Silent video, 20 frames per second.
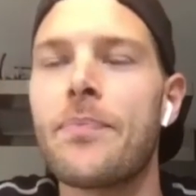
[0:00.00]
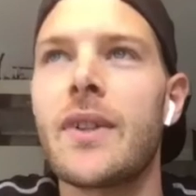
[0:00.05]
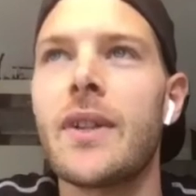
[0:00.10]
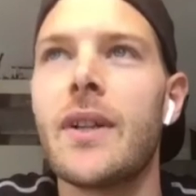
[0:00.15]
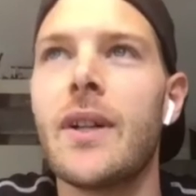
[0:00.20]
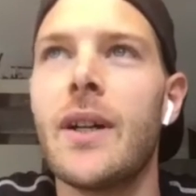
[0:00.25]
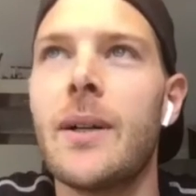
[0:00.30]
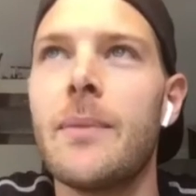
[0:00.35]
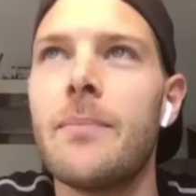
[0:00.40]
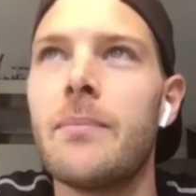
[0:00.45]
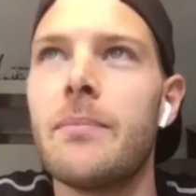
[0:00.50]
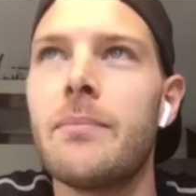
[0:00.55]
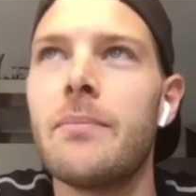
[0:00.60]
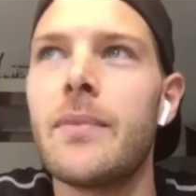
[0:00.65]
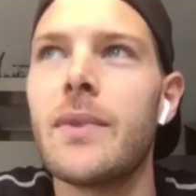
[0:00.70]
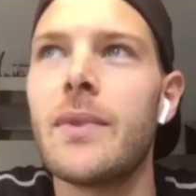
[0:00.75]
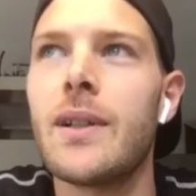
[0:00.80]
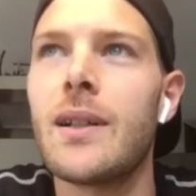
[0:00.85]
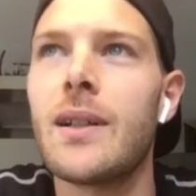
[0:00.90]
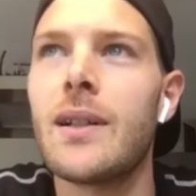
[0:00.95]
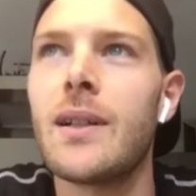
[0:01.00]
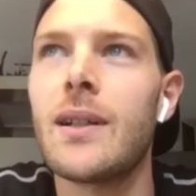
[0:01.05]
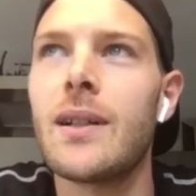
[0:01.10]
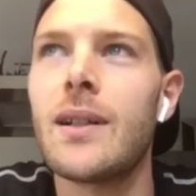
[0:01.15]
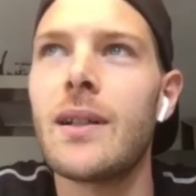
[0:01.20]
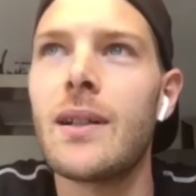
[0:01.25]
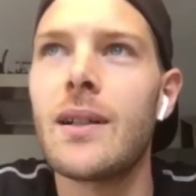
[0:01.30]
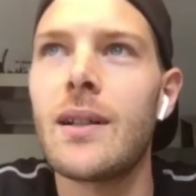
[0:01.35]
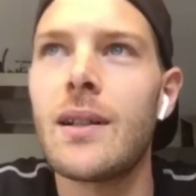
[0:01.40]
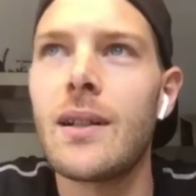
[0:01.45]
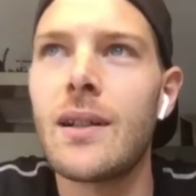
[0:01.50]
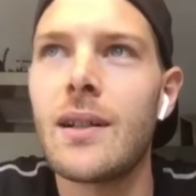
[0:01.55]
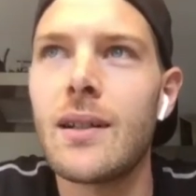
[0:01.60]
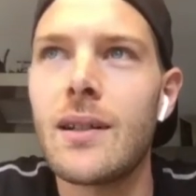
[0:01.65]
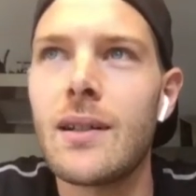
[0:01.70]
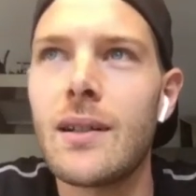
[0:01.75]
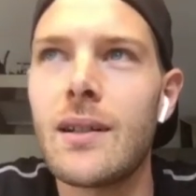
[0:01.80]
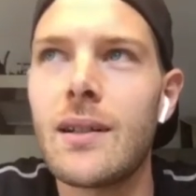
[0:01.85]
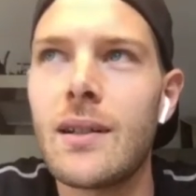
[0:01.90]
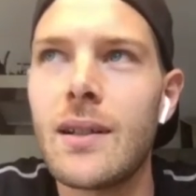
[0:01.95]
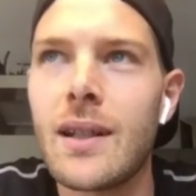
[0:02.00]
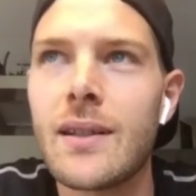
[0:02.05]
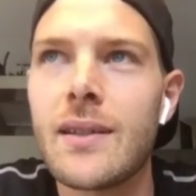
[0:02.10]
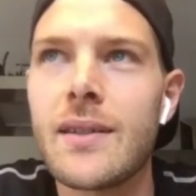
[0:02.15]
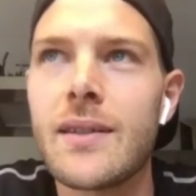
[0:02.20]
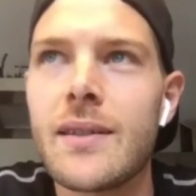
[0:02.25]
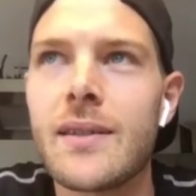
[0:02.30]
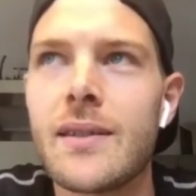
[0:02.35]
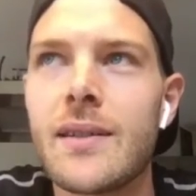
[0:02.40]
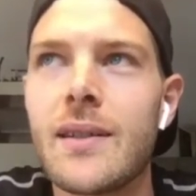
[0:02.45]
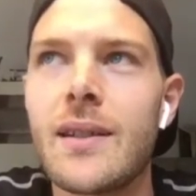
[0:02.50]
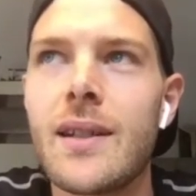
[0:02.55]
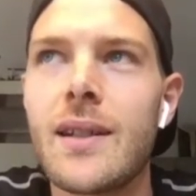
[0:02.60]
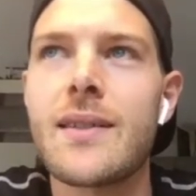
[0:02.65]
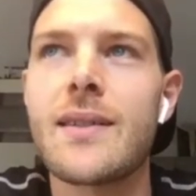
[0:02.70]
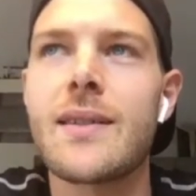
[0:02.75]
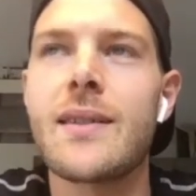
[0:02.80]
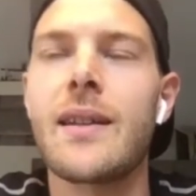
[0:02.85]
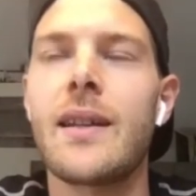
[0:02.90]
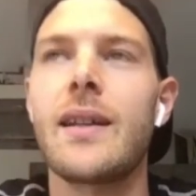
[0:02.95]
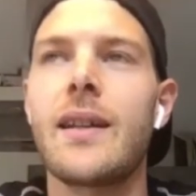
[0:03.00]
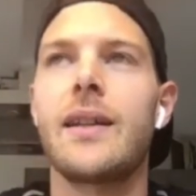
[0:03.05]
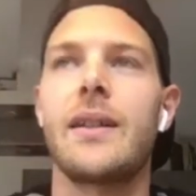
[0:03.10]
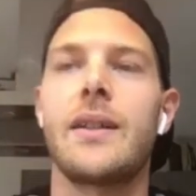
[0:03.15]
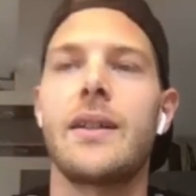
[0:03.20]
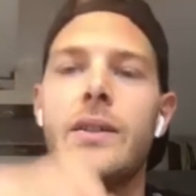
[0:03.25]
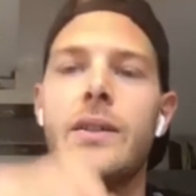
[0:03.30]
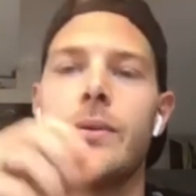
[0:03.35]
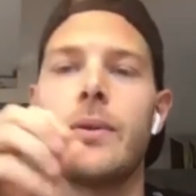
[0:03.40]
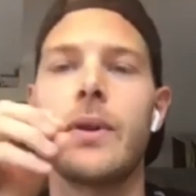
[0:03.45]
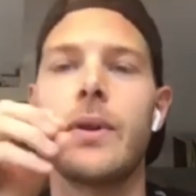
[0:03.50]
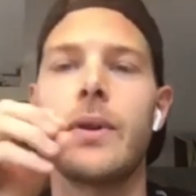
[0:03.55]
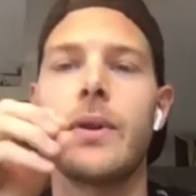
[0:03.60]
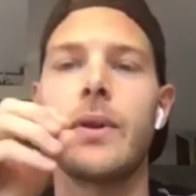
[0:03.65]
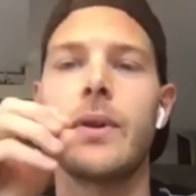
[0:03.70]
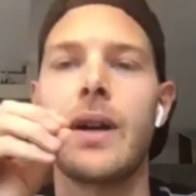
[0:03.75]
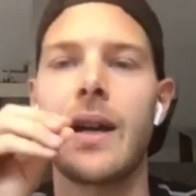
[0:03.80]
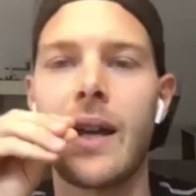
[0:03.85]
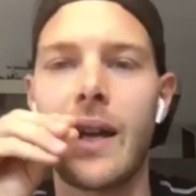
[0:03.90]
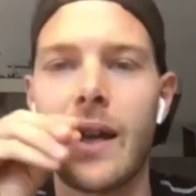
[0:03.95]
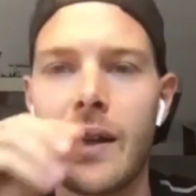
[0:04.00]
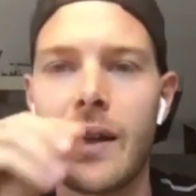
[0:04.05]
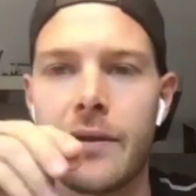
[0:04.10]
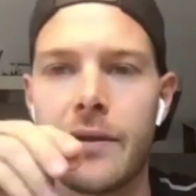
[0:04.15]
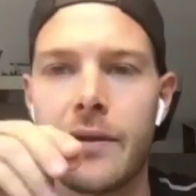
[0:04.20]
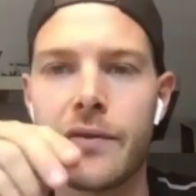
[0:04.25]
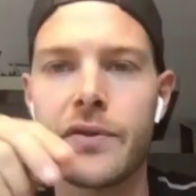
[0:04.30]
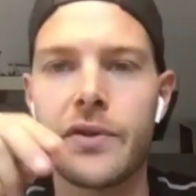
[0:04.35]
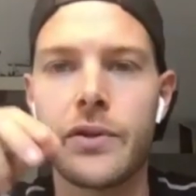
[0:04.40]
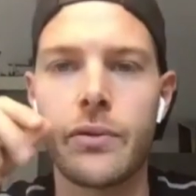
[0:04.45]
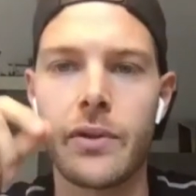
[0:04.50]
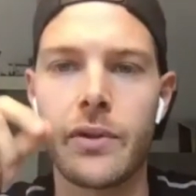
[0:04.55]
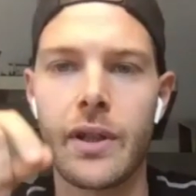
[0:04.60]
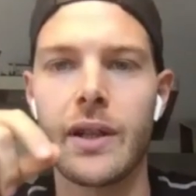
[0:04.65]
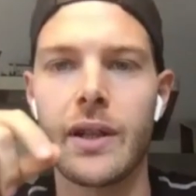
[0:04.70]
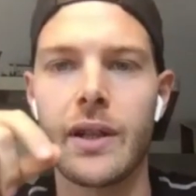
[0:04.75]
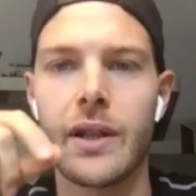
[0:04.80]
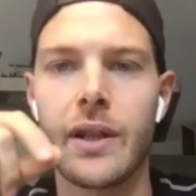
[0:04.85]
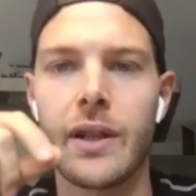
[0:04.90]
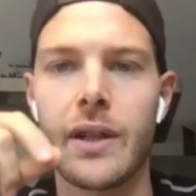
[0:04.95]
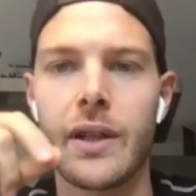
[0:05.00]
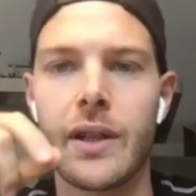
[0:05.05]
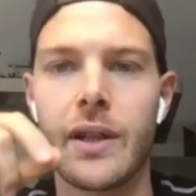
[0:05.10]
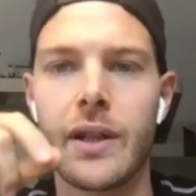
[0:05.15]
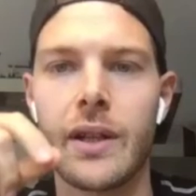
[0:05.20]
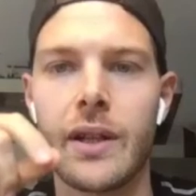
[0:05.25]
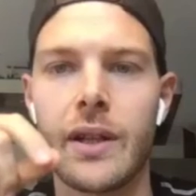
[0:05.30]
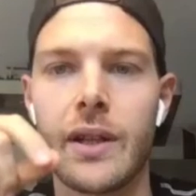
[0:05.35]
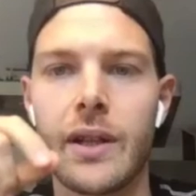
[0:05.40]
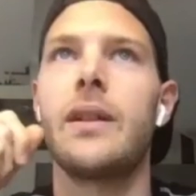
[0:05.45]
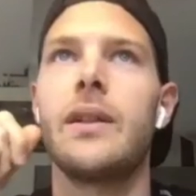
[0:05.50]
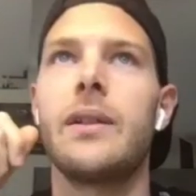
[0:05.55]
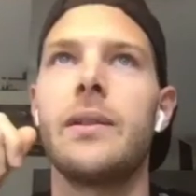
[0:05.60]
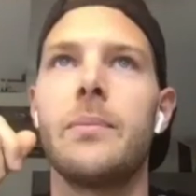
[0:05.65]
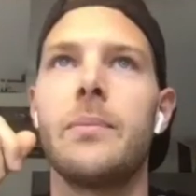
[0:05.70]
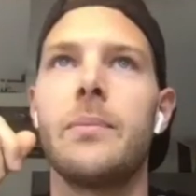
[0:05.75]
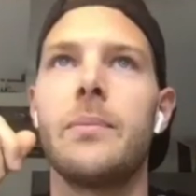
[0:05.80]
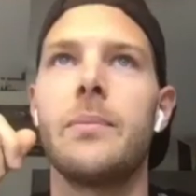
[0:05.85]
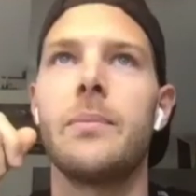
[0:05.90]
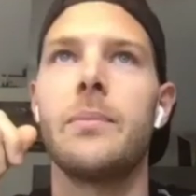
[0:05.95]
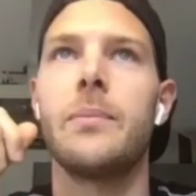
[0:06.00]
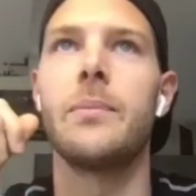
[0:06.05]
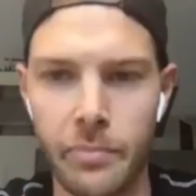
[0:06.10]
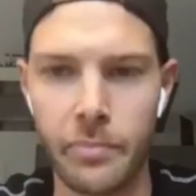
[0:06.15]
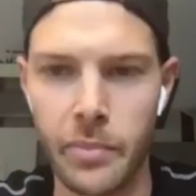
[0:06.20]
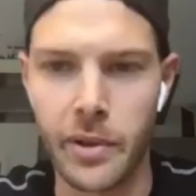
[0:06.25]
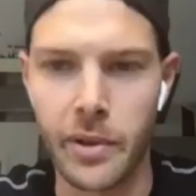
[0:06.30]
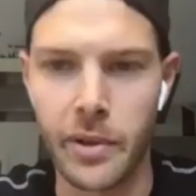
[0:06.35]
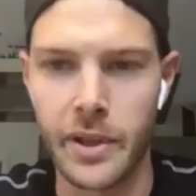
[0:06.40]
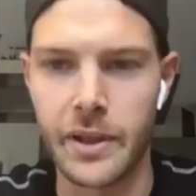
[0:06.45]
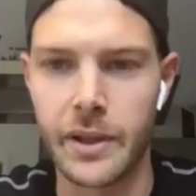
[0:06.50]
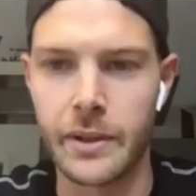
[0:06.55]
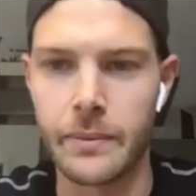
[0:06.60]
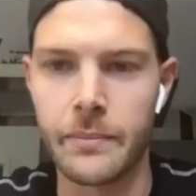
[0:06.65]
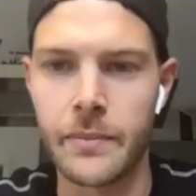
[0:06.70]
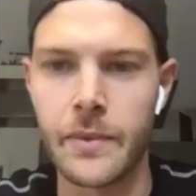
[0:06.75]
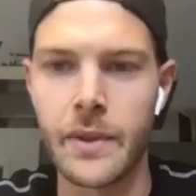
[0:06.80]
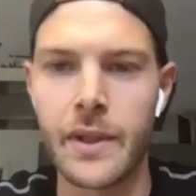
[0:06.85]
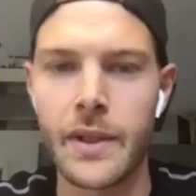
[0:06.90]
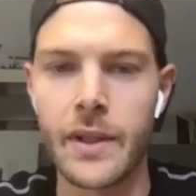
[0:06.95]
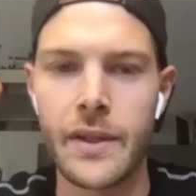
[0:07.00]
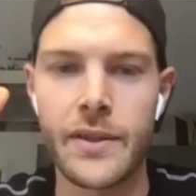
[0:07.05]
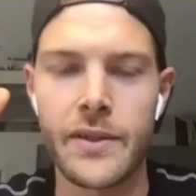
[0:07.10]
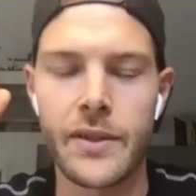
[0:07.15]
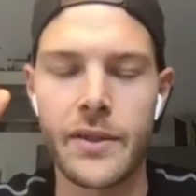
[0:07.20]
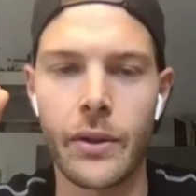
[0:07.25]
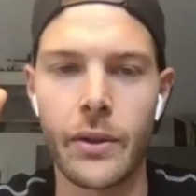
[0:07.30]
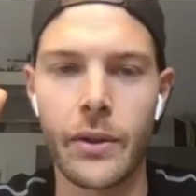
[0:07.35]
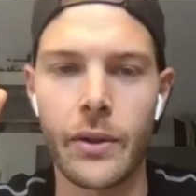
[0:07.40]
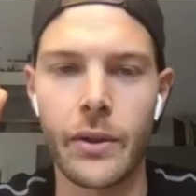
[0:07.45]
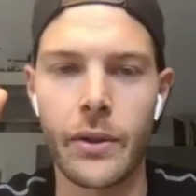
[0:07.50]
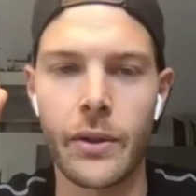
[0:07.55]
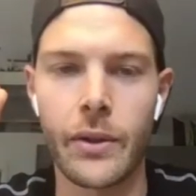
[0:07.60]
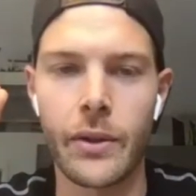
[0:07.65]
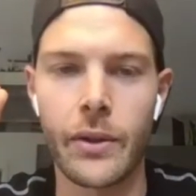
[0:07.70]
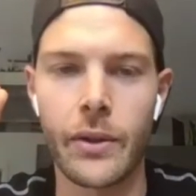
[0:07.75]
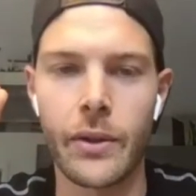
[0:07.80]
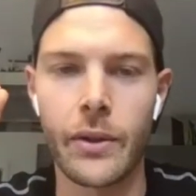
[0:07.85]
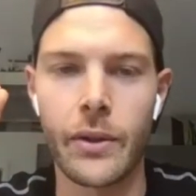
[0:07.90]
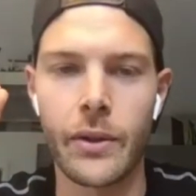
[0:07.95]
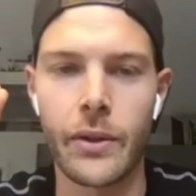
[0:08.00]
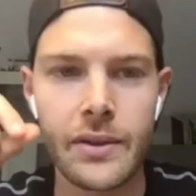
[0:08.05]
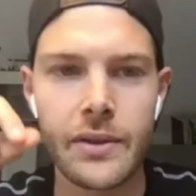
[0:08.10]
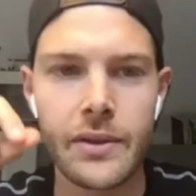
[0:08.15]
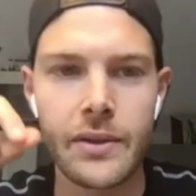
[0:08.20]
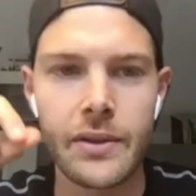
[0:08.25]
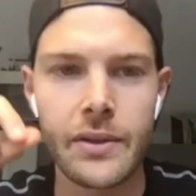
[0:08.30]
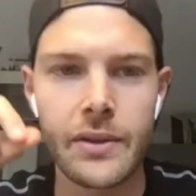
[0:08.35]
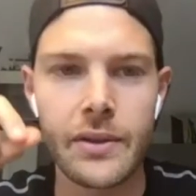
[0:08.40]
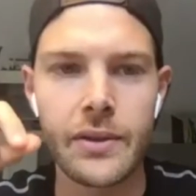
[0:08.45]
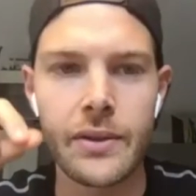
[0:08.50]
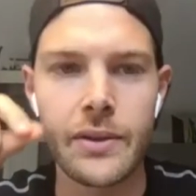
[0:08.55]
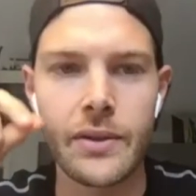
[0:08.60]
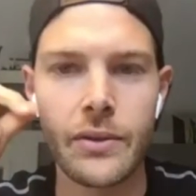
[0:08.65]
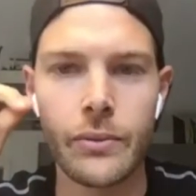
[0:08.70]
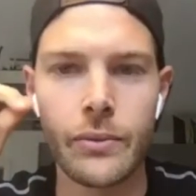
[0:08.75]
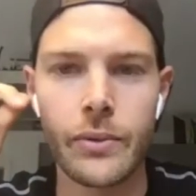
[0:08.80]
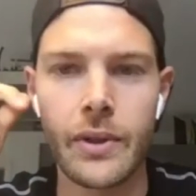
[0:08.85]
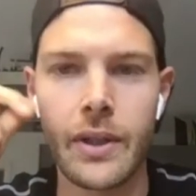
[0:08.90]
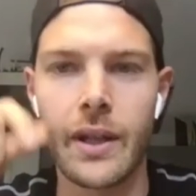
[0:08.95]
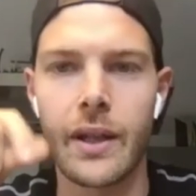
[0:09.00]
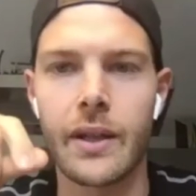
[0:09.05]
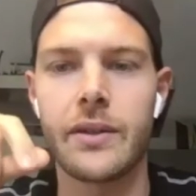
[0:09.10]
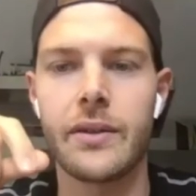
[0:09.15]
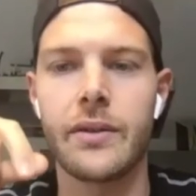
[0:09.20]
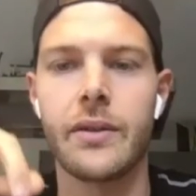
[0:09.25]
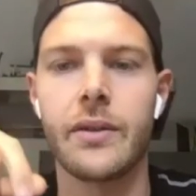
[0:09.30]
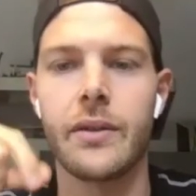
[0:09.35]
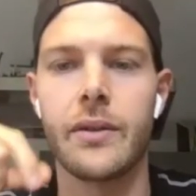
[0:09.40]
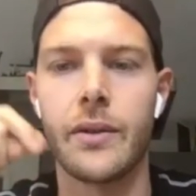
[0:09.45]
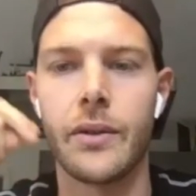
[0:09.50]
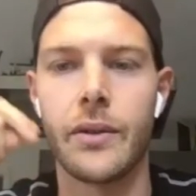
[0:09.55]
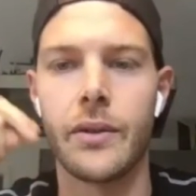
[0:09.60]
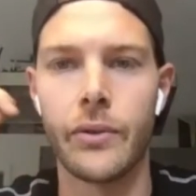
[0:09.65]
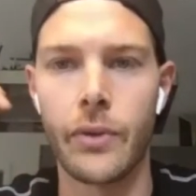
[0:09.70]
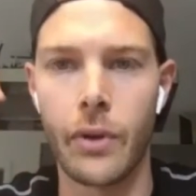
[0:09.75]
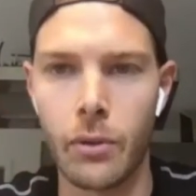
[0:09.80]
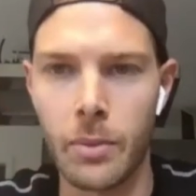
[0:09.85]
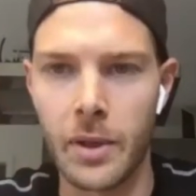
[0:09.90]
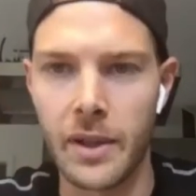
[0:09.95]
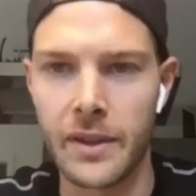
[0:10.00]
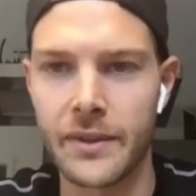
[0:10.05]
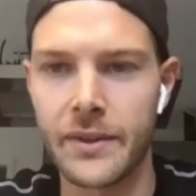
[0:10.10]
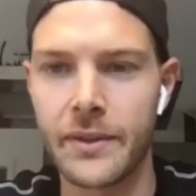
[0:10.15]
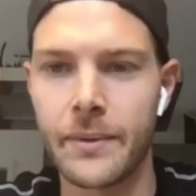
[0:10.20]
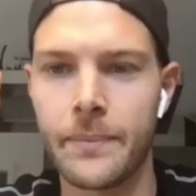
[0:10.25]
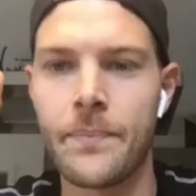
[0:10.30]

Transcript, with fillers: Um, let's let's say you have to get a bulletproof body, so you need to get robust